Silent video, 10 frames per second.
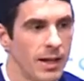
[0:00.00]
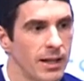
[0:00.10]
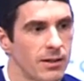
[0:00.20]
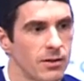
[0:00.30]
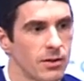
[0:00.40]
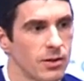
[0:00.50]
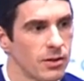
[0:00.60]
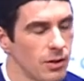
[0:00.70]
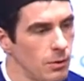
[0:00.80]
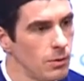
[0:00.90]
it's
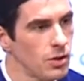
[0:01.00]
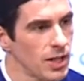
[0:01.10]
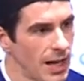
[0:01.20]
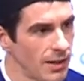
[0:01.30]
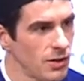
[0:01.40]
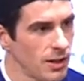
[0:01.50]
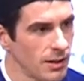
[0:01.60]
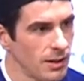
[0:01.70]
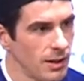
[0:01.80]
so challenging